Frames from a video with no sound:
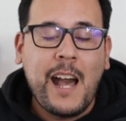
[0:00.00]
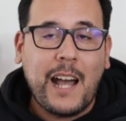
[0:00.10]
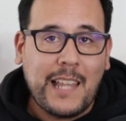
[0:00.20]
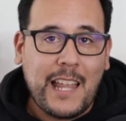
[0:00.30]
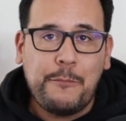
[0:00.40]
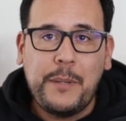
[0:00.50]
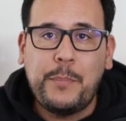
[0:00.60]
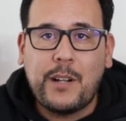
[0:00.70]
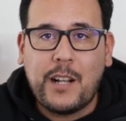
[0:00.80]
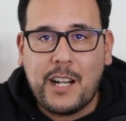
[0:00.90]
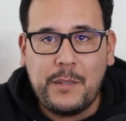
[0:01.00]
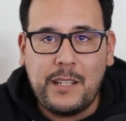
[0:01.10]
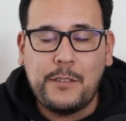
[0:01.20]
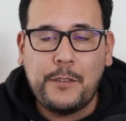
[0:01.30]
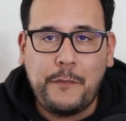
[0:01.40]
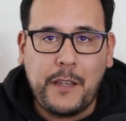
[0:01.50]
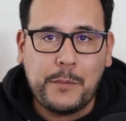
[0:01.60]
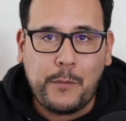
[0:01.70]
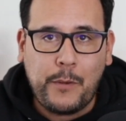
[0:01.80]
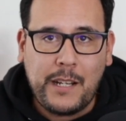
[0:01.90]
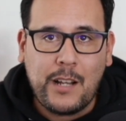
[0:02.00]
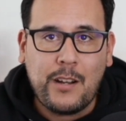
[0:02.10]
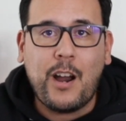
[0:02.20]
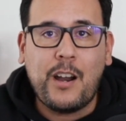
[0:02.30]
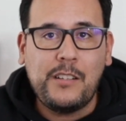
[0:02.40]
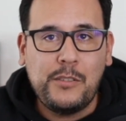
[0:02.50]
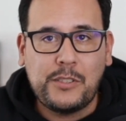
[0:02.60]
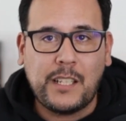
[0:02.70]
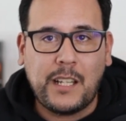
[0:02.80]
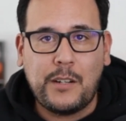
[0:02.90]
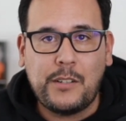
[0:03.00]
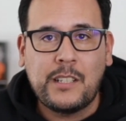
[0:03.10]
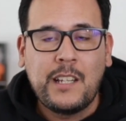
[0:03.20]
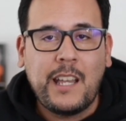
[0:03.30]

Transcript: a lot of people coming into Facebook right now are new sellers,